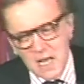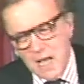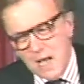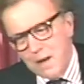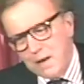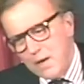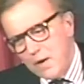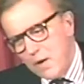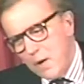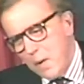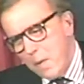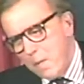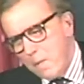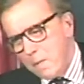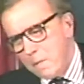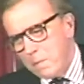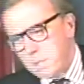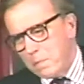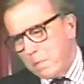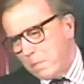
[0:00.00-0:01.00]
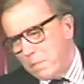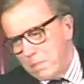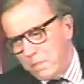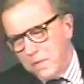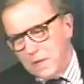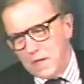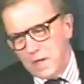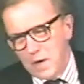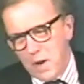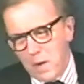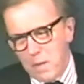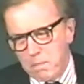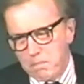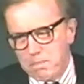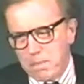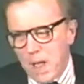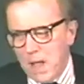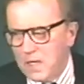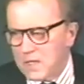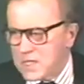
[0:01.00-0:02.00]
You know,
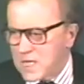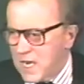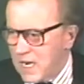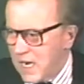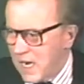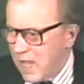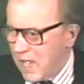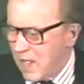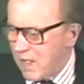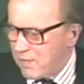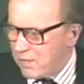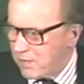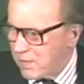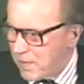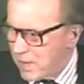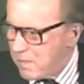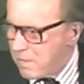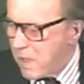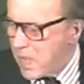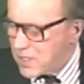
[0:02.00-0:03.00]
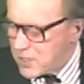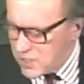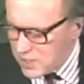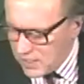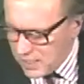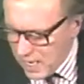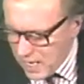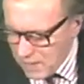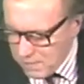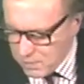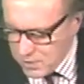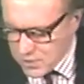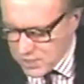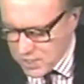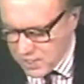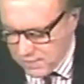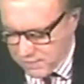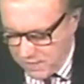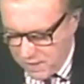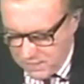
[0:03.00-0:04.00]
belting laugh. Imagine, Cambridge
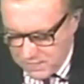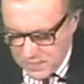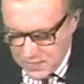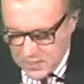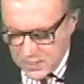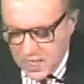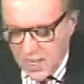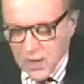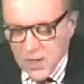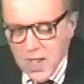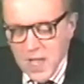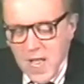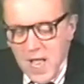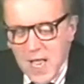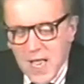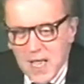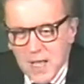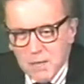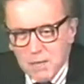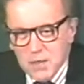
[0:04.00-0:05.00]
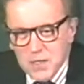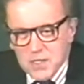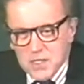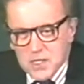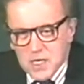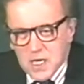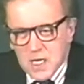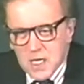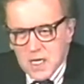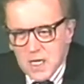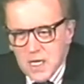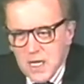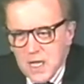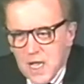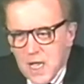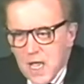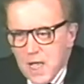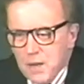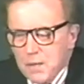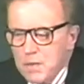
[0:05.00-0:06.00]
35 years ago. It was
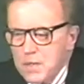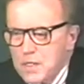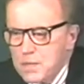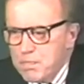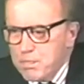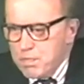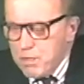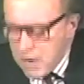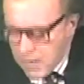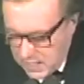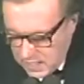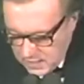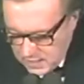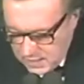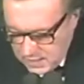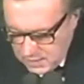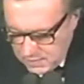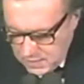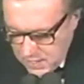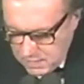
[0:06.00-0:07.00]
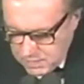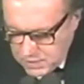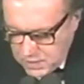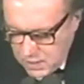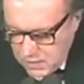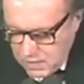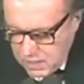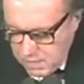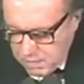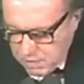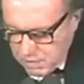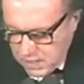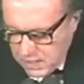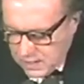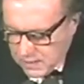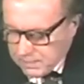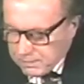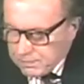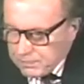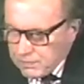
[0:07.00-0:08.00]
brilliant. It was absolutely
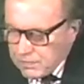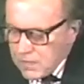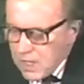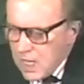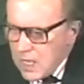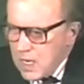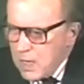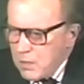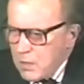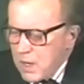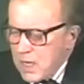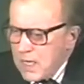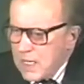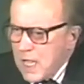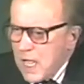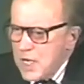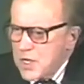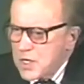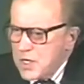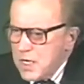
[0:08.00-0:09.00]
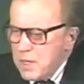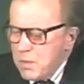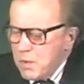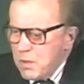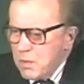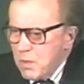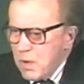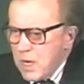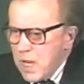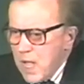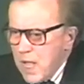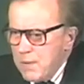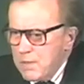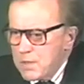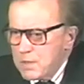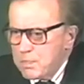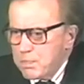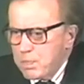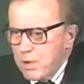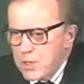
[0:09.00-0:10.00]
brilliant. And on one occasion, when I
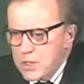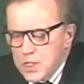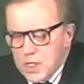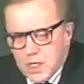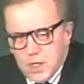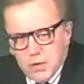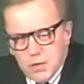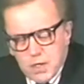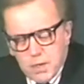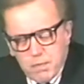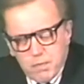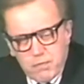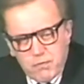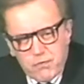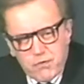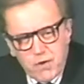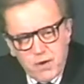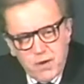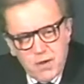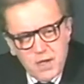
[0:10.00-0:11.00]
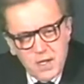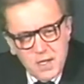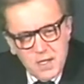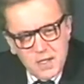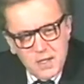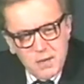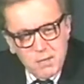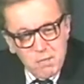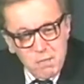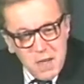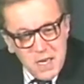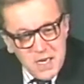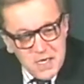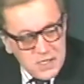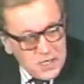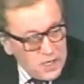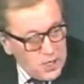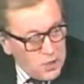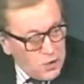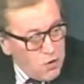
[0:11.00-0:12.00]
was prosecuted for the
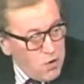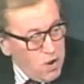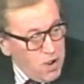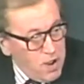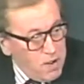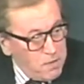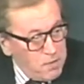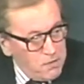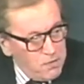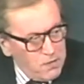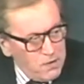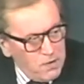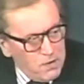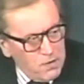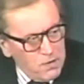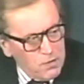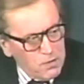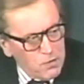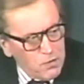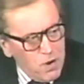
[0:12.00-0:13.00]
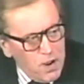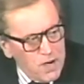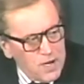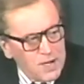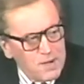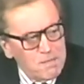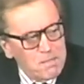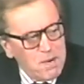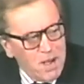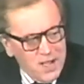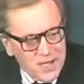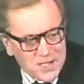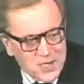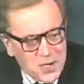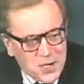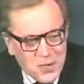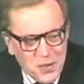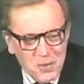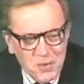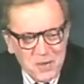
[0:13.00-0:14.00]
amazing crime of riding a
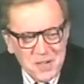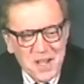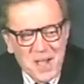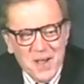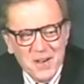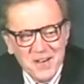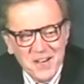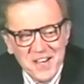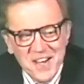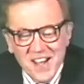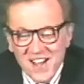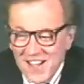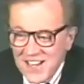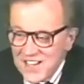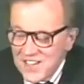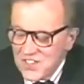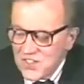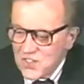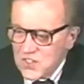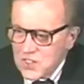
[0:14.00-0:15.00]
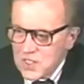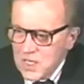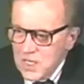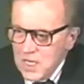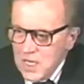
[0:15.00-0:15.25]
bicycle without lights,